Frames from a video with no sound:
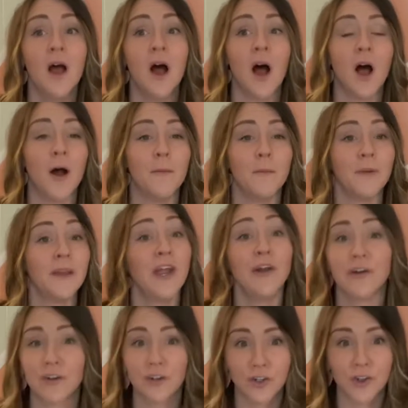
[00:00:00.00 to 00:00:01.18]
um,
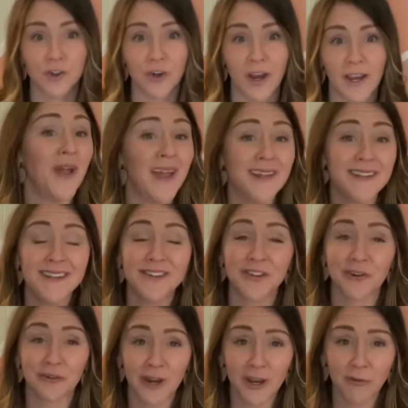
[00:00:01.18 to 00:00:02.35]
character trait. Etsy is a
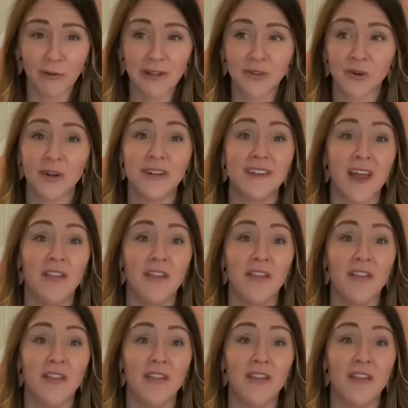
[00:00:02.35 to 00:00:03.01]
great resource